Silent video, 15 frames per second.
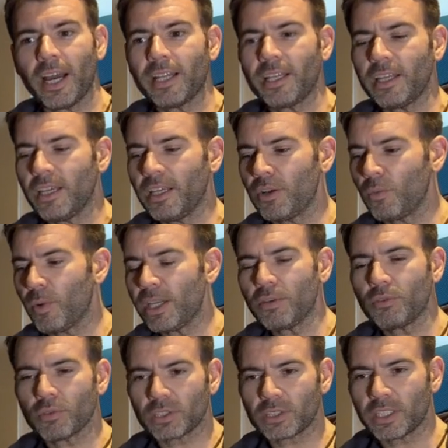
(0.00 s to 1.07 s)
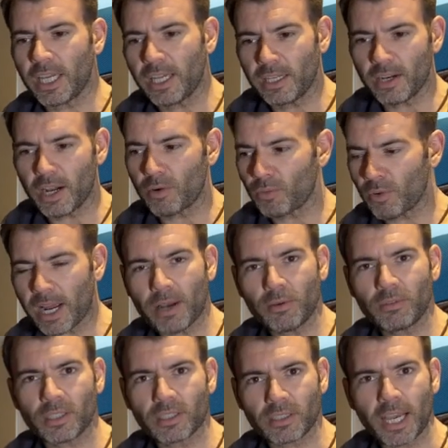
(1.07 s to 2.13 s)
And you know, when you're all sitting
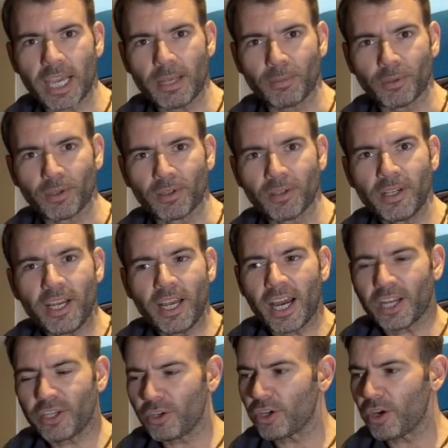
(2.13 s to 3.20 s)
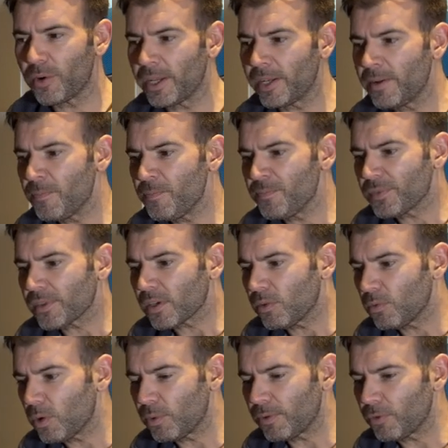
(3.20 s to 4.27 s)
around the table and you're going,
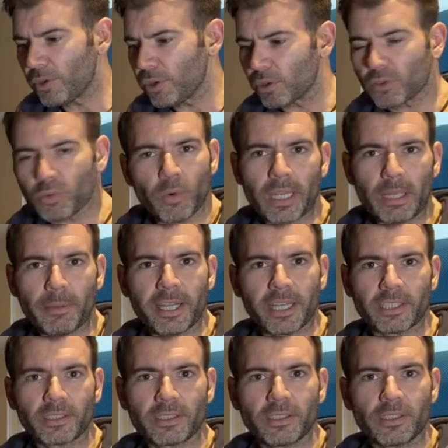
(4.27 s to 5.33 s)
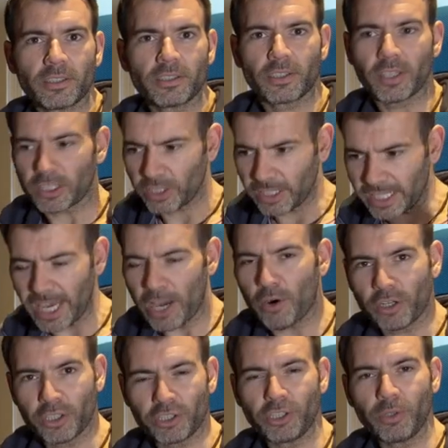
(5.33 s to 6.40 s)
well, we've only got 20 minutes to actually get
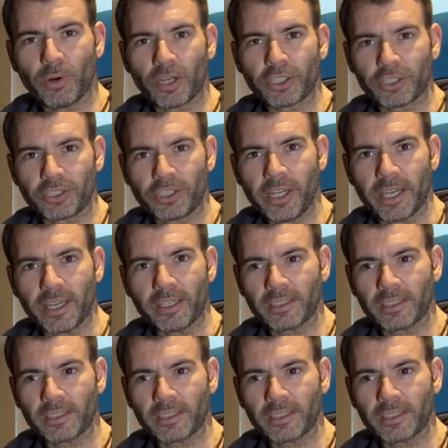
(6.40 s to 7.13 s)
on and do our shit.